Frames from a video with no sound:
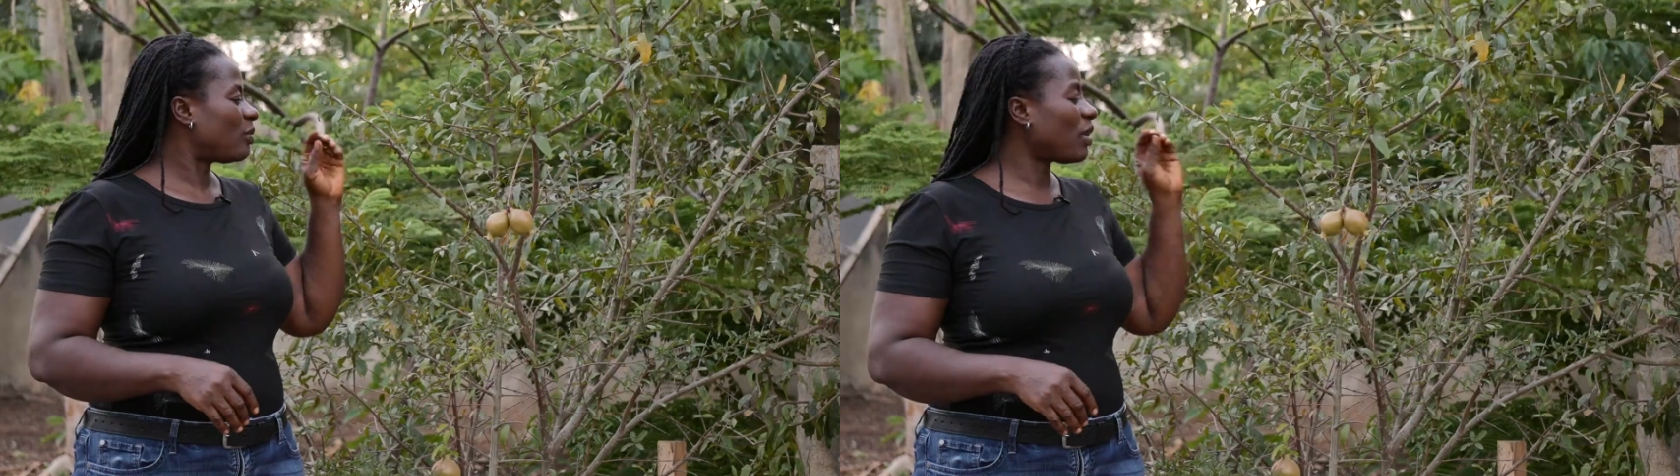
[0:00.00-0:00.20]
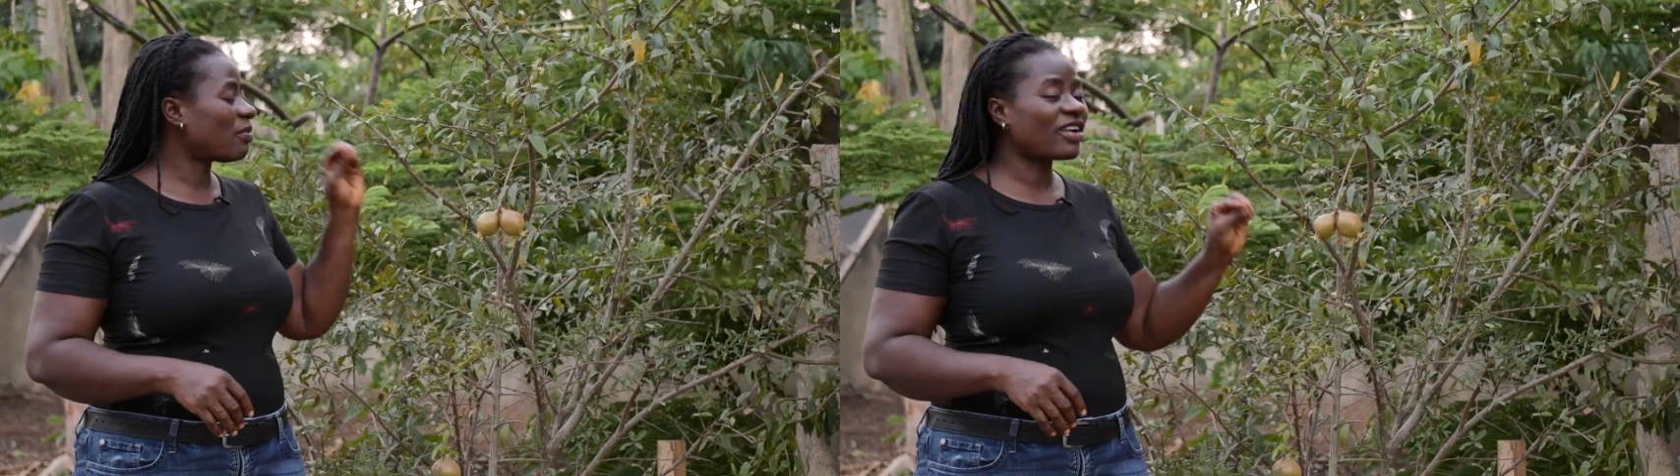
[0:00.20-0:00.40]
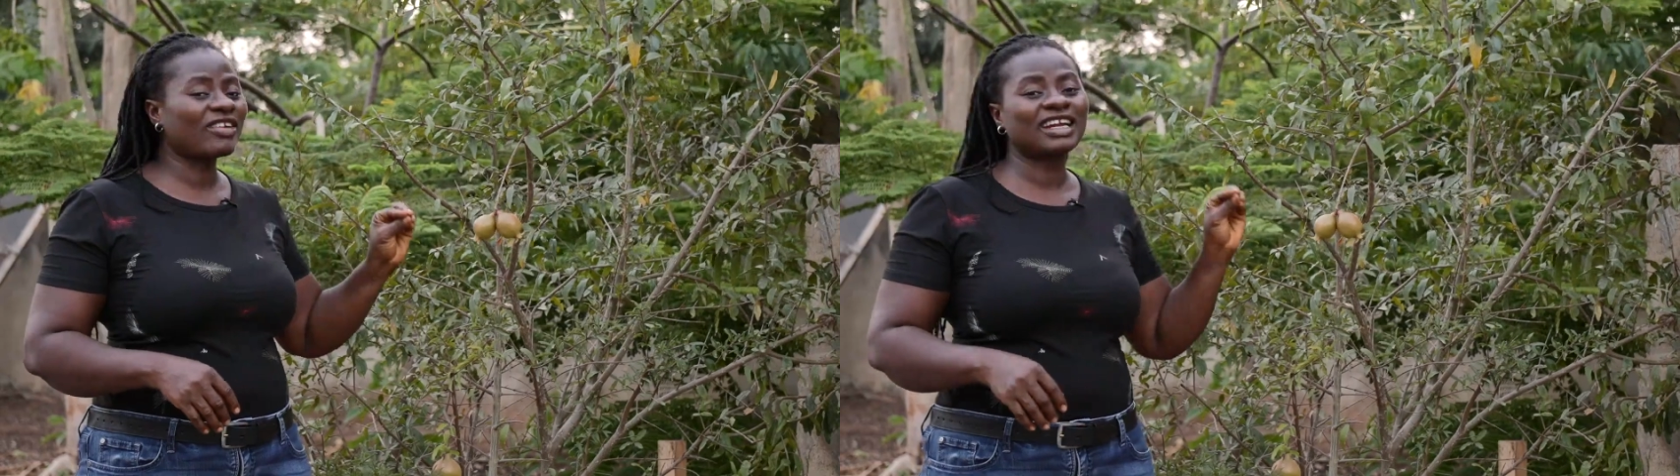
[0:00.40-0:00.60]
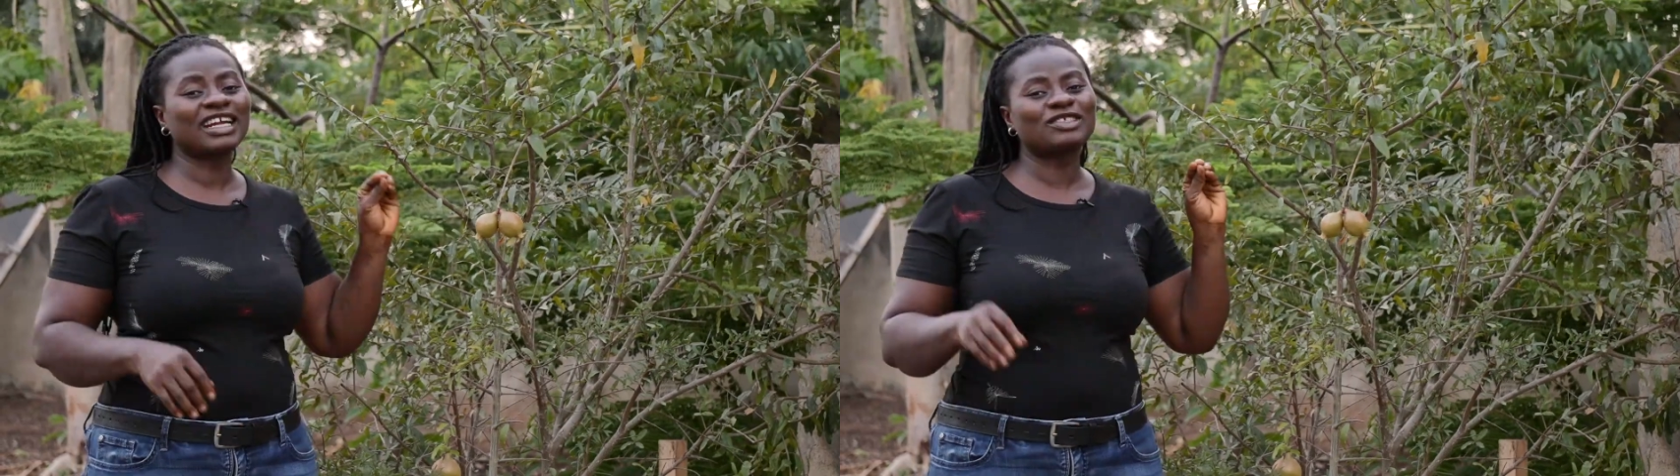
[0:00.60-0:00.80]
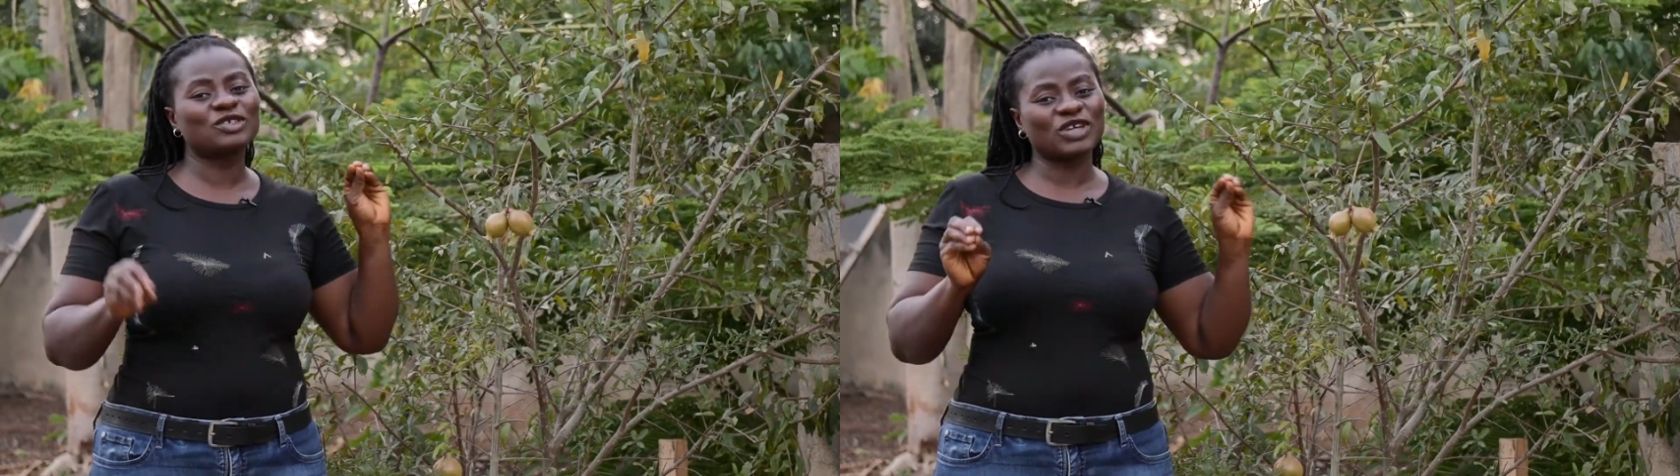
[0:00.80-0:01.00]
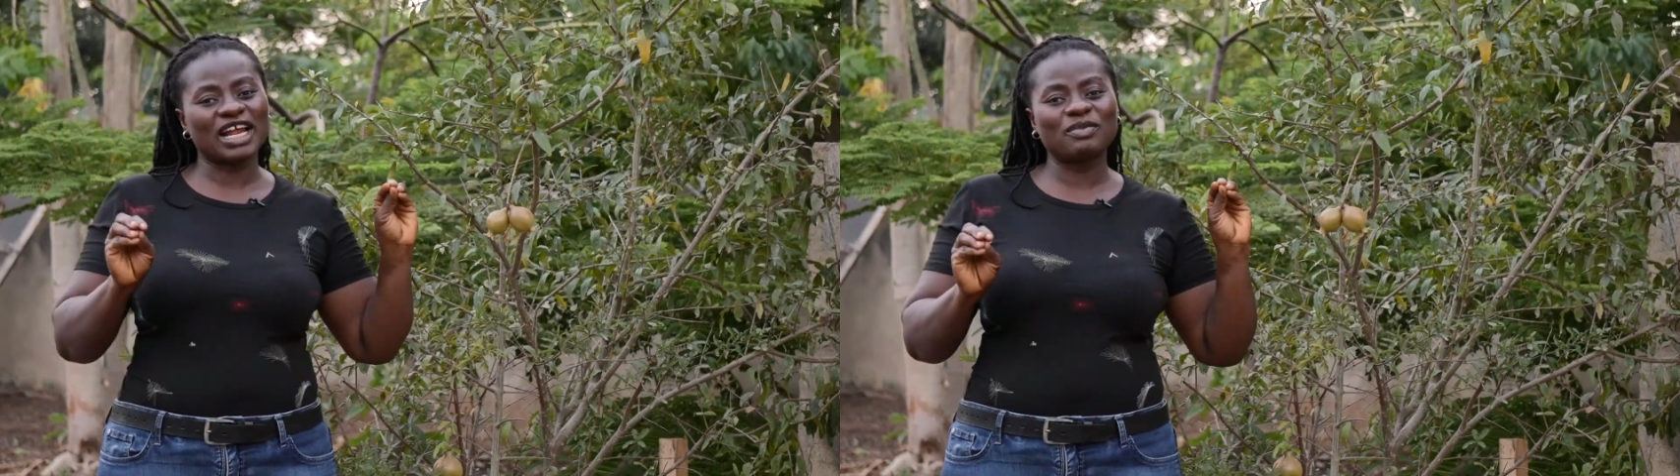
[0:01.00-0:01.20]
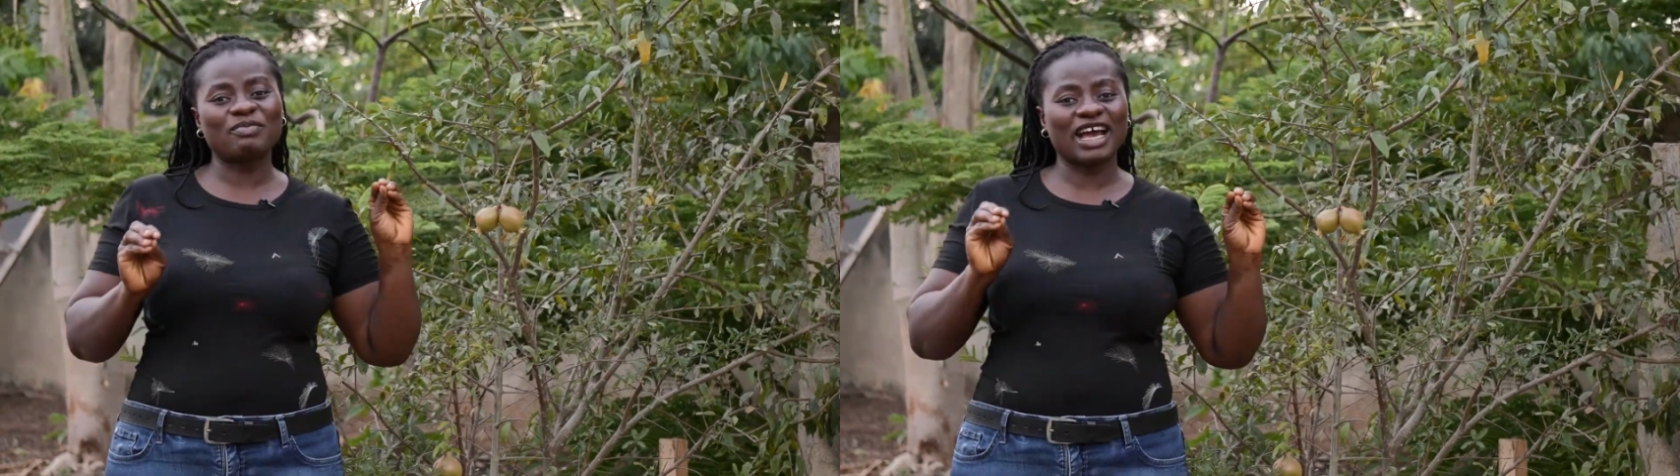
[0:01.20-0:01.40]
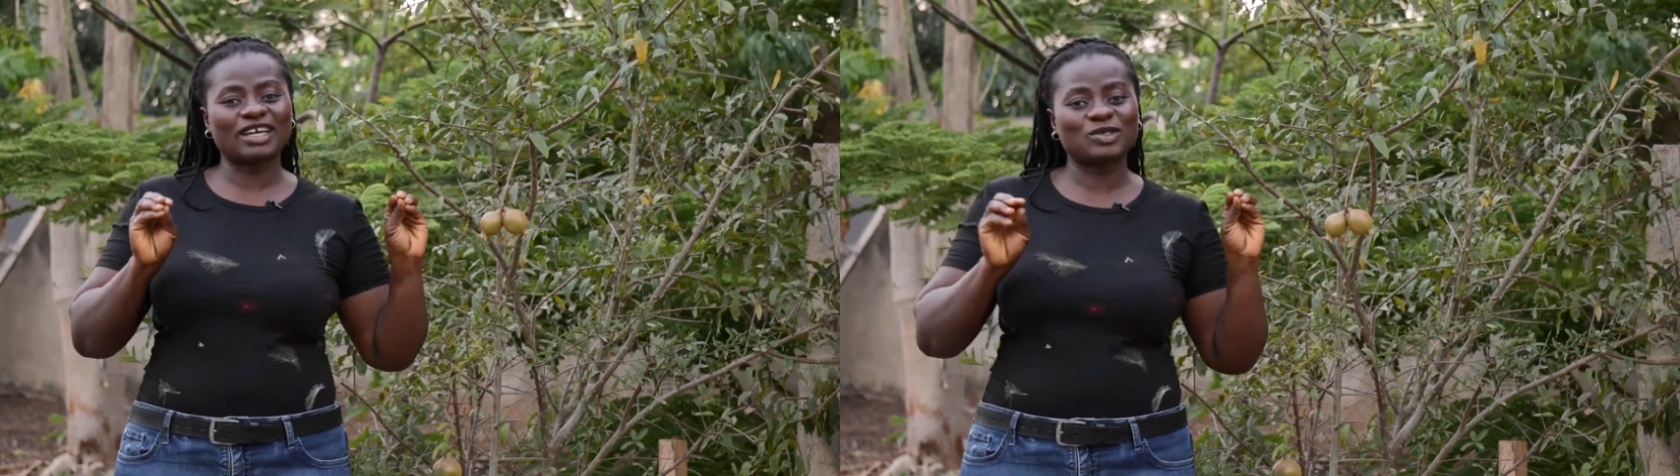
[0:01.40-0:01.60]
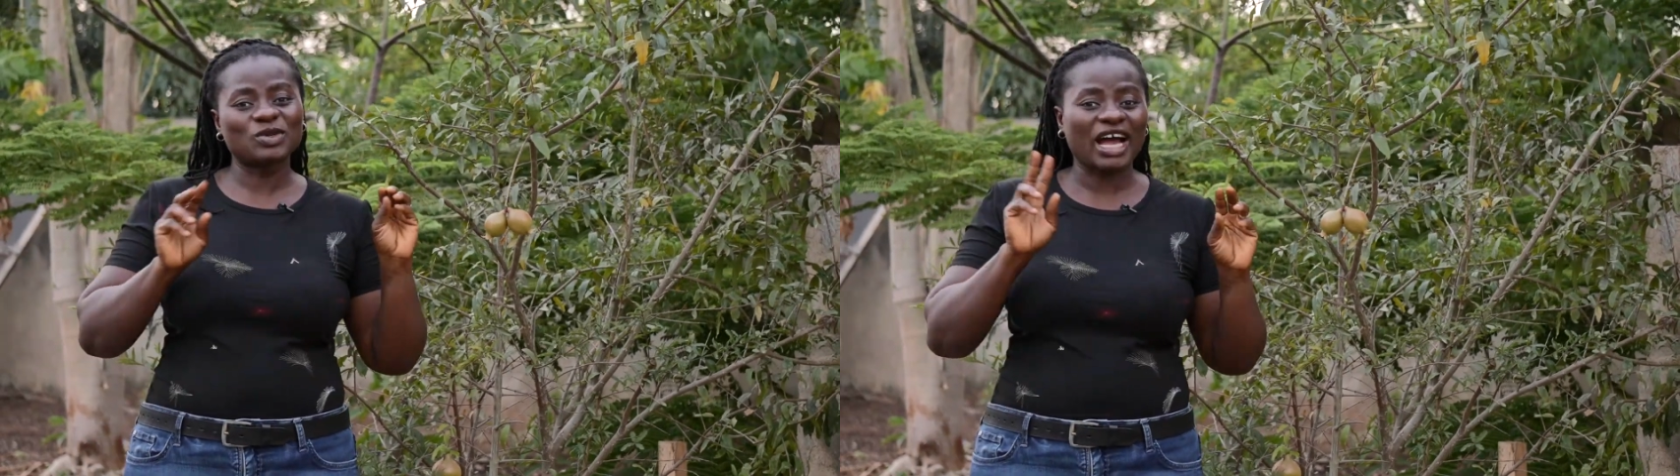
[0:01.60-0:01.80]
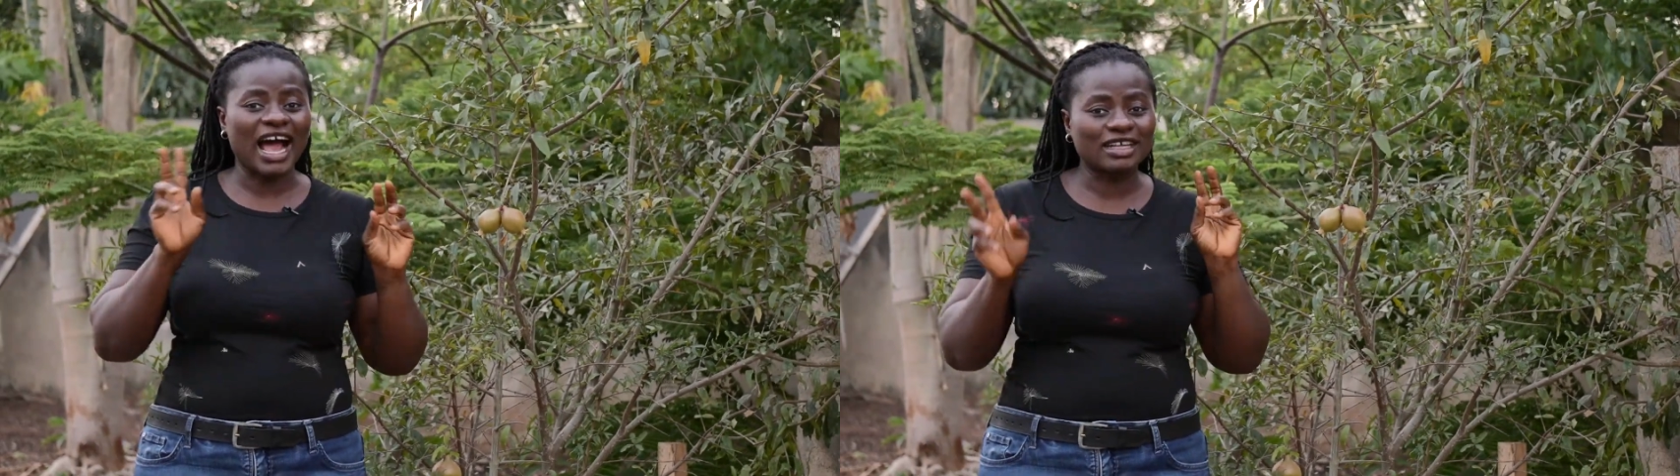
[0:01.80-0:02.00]
Pomegranates usually bear two
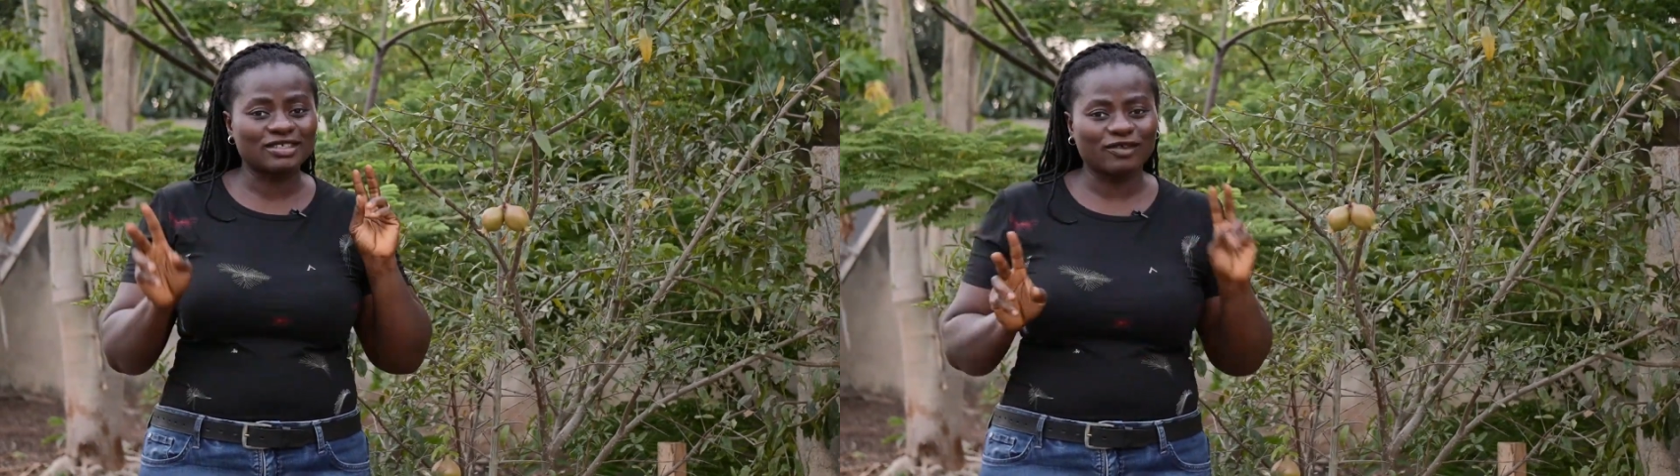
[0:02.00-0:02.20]
kinds